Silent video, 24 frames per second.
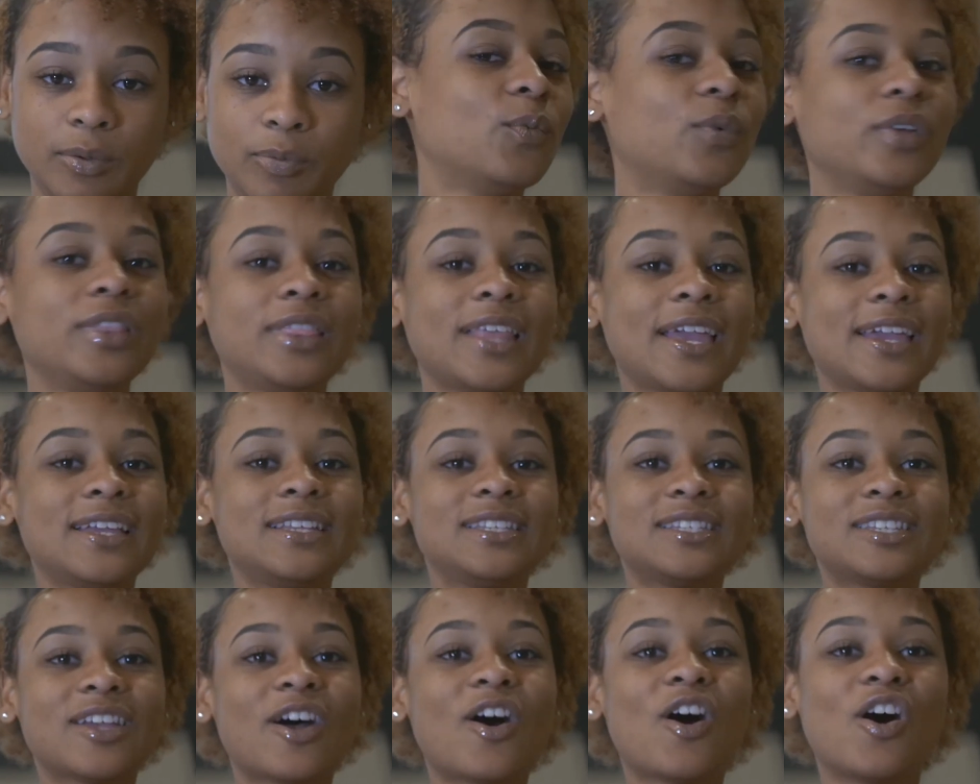When
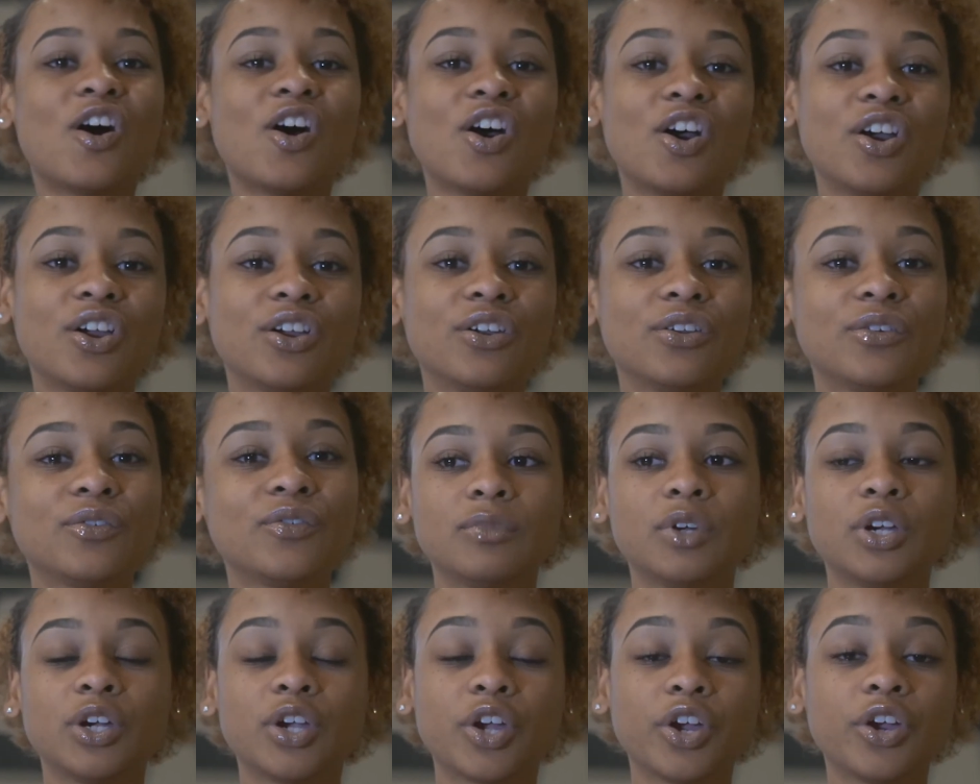things are
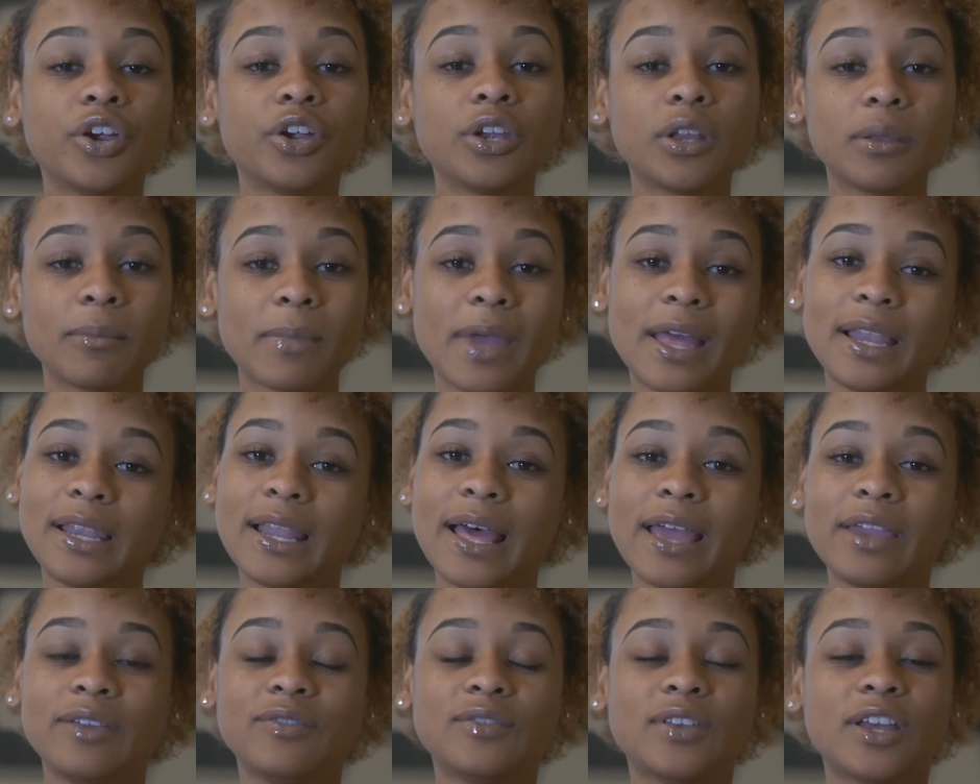occurring in my
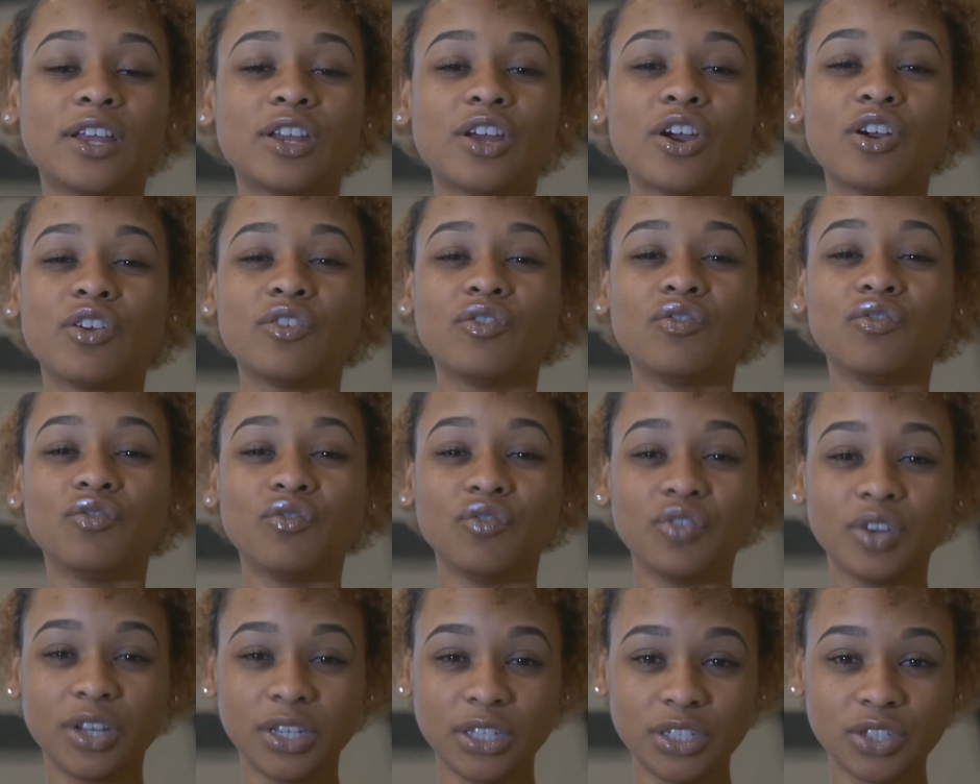life that are
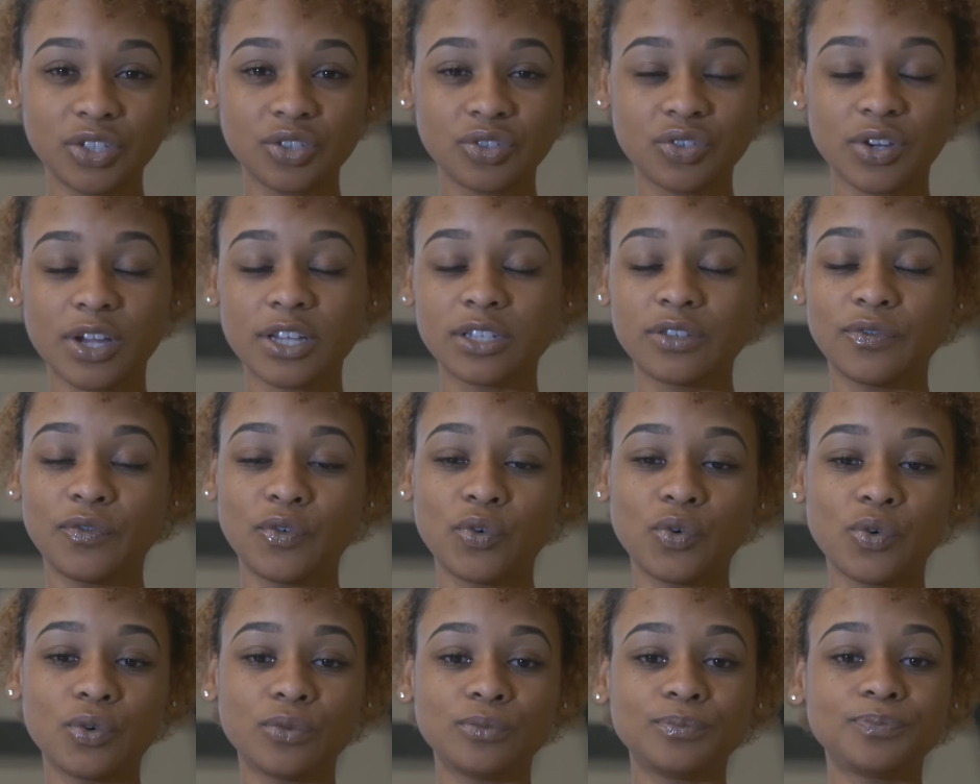really
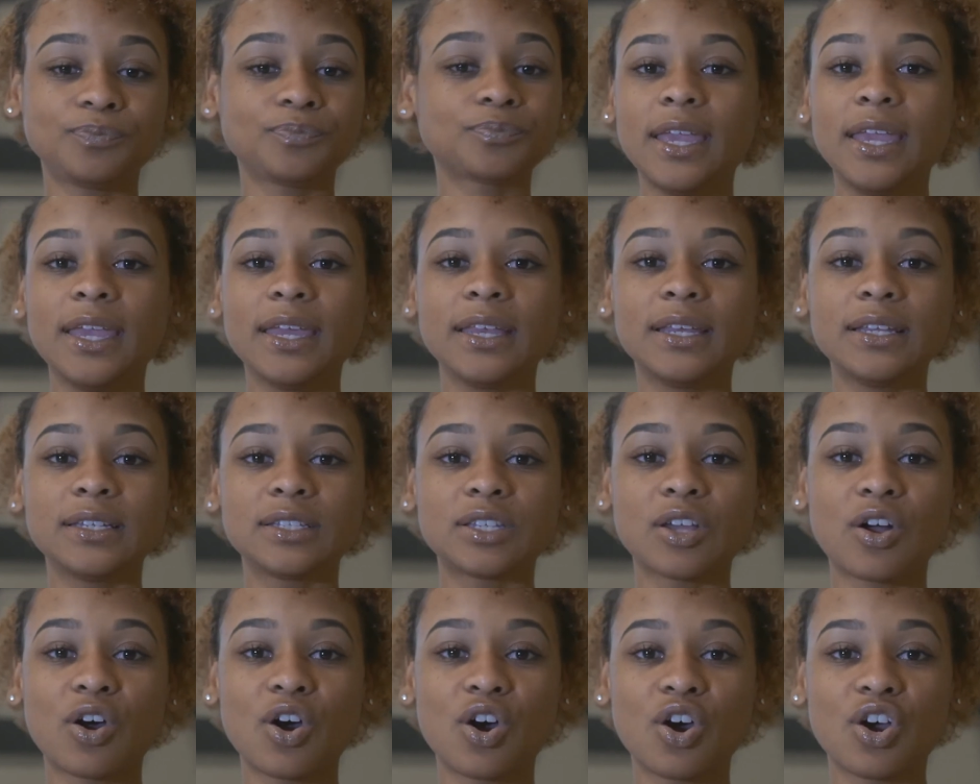stressful, it
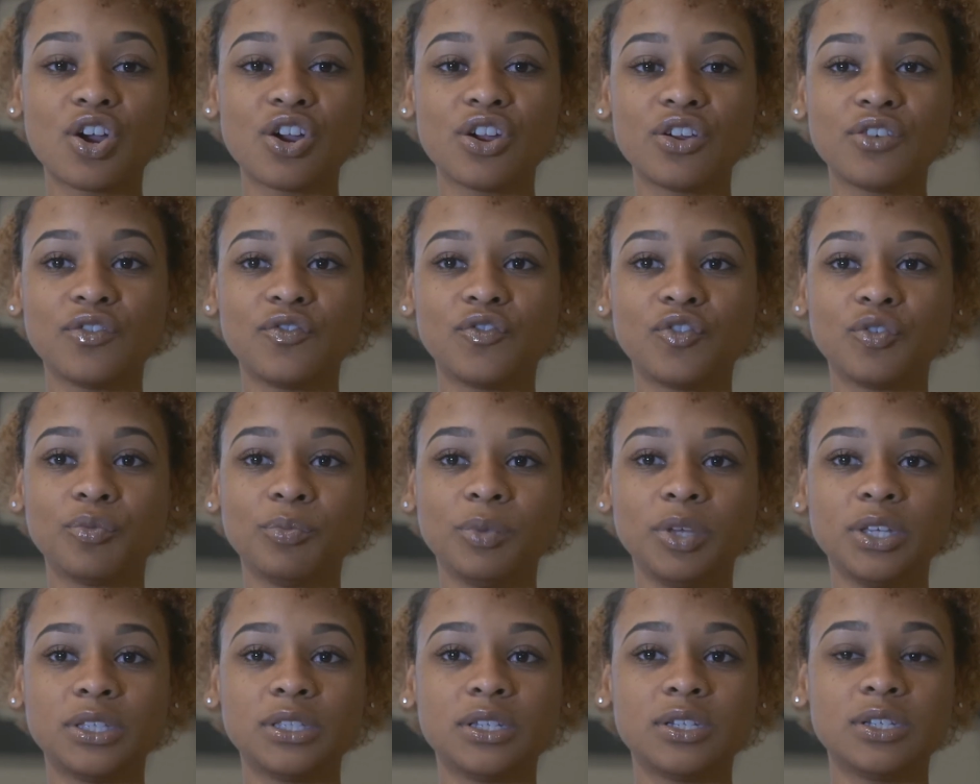is hard for
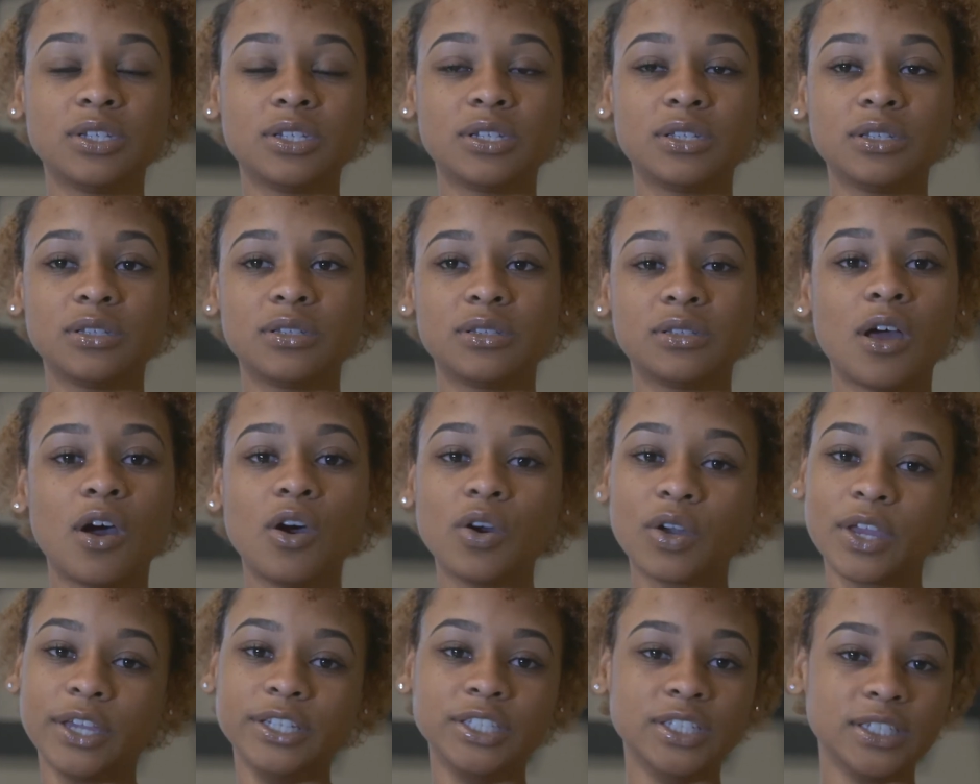me to just
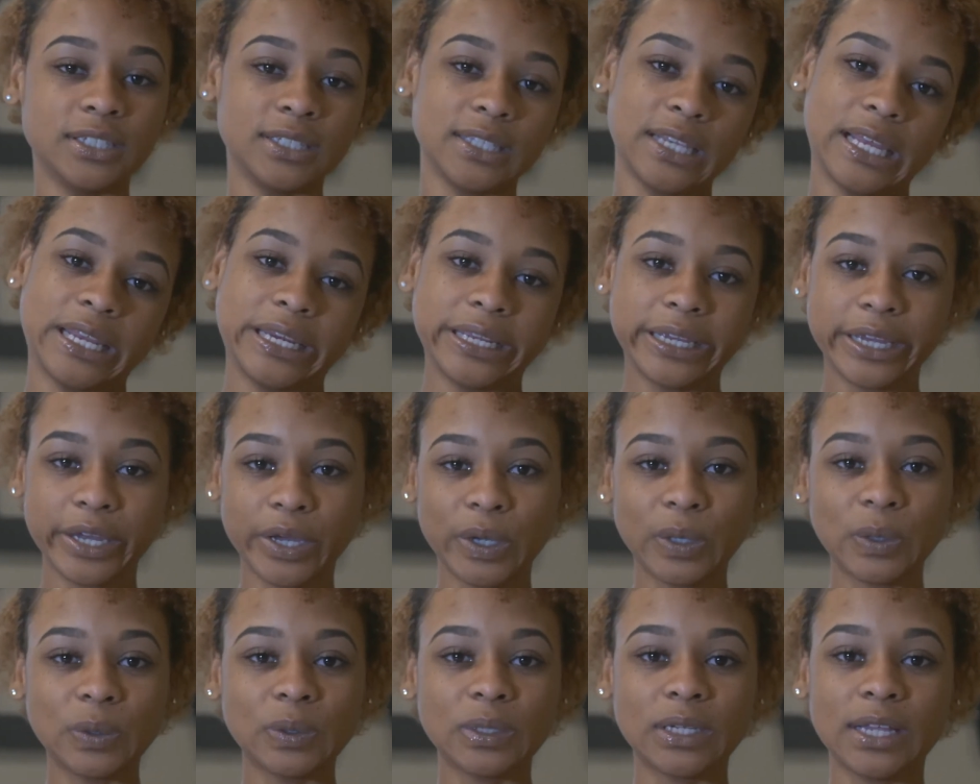let it go.